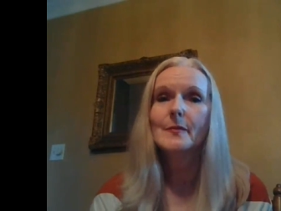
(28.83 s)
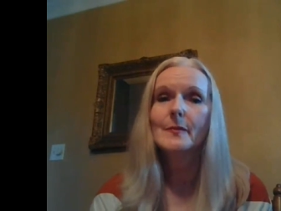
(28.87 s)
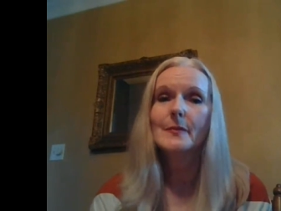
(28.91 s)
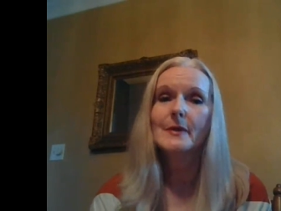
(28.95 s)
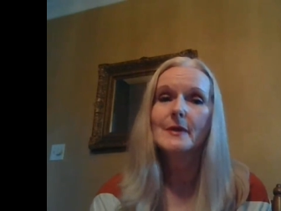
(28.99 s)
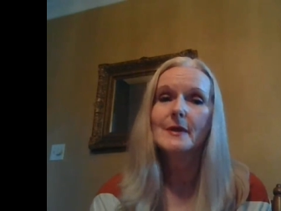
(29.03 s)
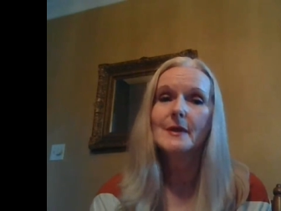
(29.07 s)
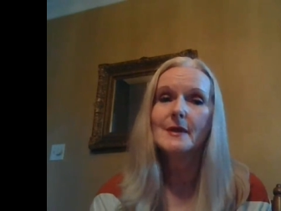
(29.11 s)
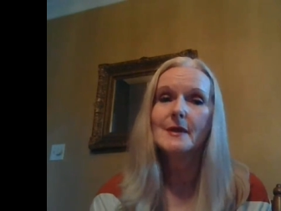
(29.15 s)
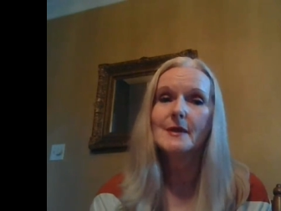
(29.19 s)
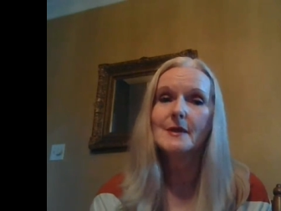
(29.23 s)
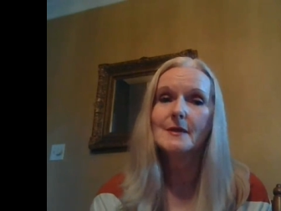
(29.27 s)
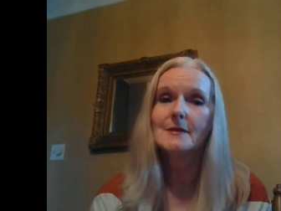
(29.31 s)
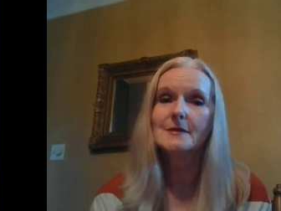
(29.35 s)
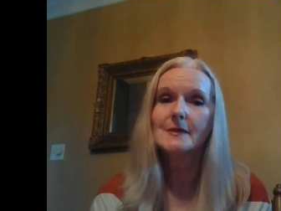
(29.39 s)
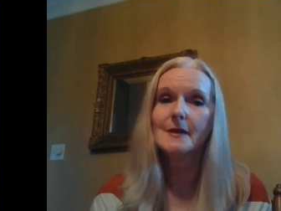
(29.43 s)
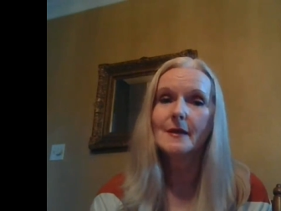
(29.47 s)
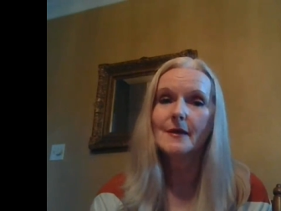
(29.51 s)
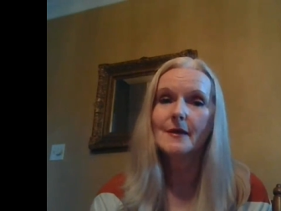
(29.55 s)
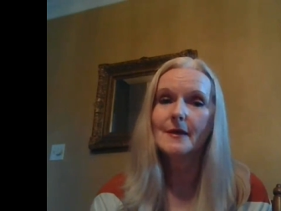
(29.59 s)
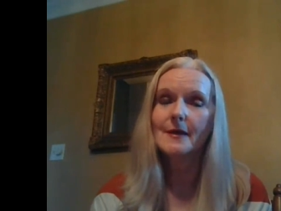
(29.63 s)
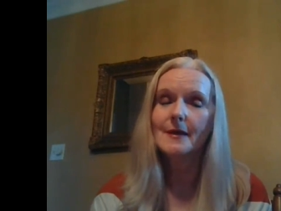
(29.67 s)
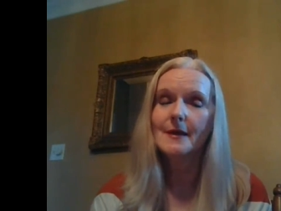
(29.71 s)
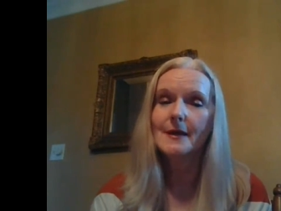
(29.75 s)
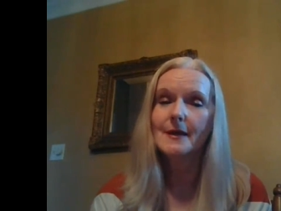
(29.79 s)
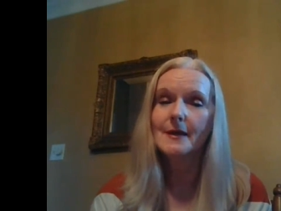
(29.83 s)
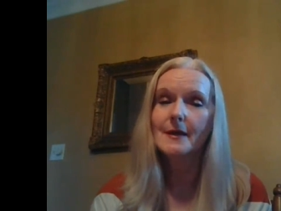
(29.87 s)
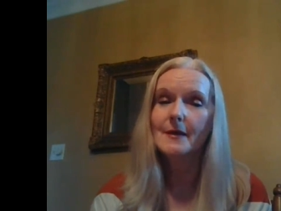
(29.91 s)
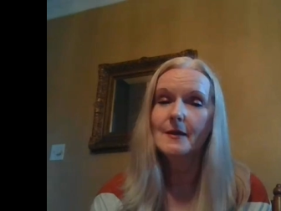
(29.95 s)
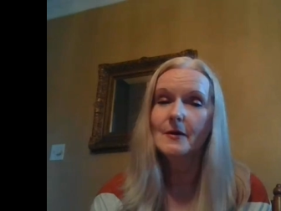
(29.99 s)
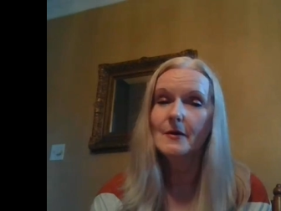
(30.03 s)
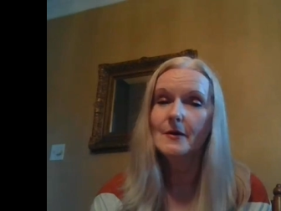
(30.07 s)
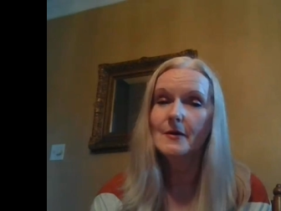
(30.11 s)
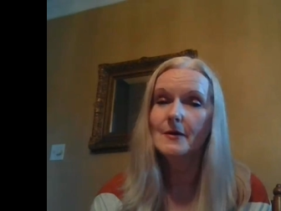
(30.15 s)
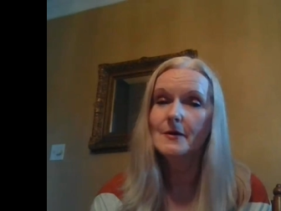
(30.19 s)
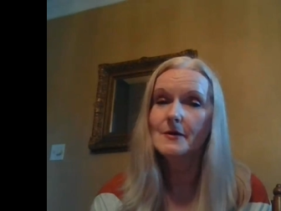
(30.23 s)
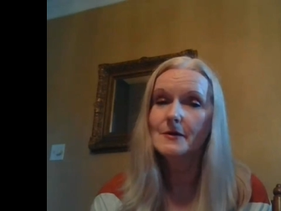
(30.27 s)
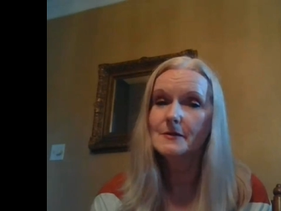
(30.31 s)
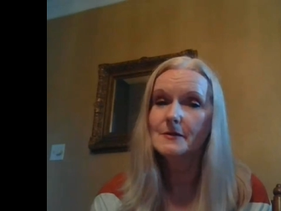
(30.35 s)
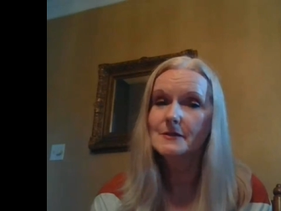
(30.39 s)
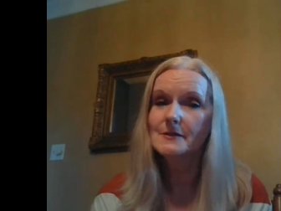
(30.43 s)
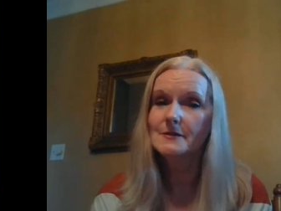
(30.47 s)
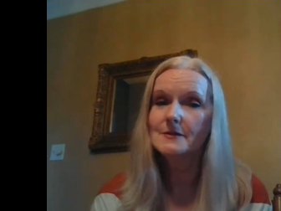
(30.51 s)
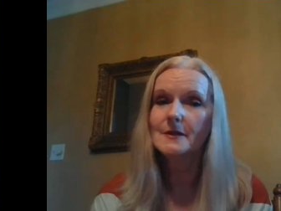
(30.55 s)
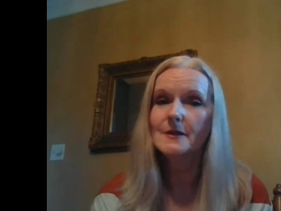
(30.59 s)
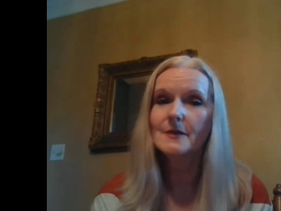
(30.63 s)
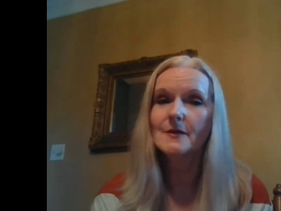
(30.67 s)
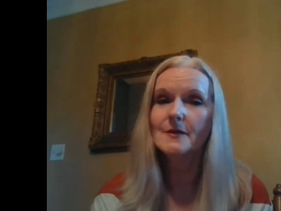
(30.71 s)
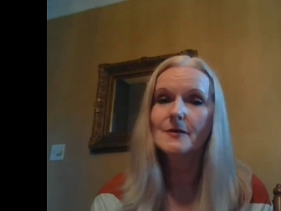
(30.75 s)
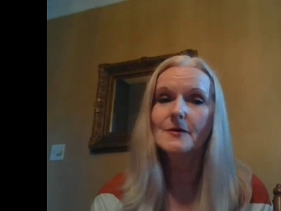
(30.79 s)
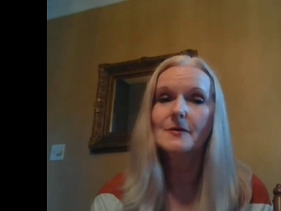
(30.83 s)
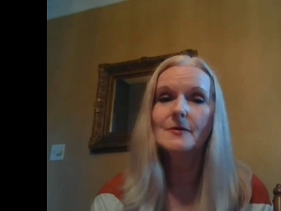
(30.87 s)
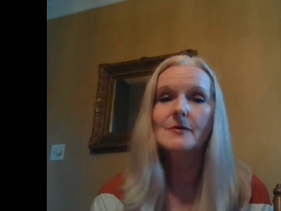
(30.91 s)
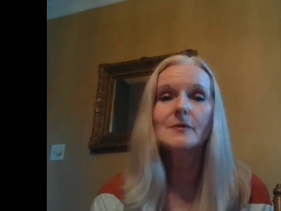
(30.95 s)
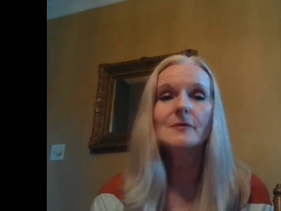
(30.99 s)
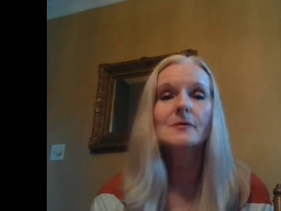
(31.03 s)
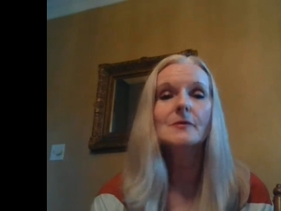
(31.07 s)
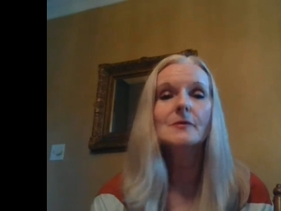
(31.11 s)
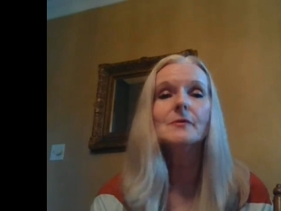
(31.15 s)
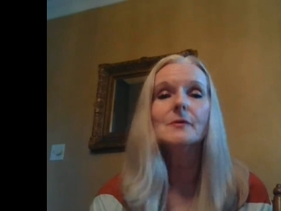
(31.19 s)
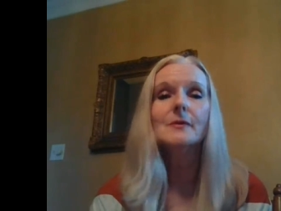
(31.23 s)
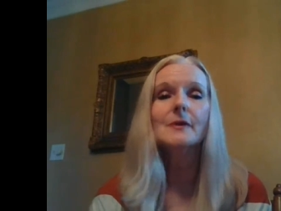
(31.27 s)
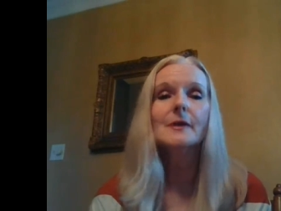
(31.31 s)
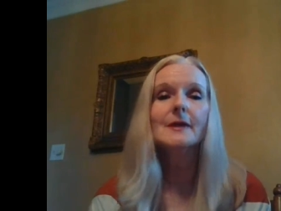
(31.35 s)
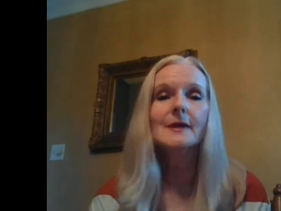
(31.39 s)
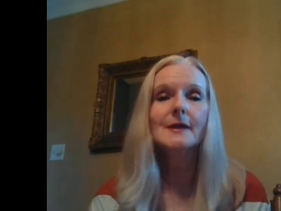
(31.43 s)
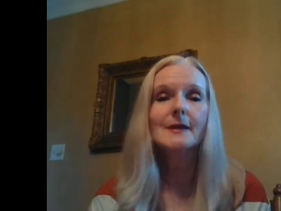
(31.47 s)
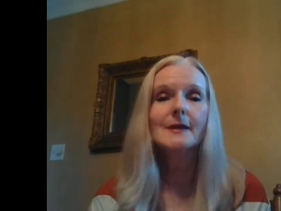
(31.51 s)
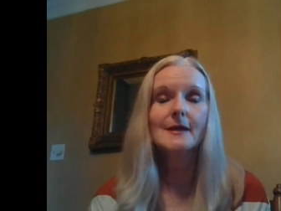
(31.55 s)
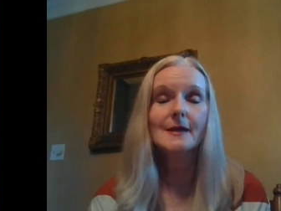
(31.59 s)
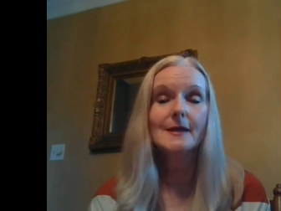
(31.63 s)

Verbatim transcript: But He also,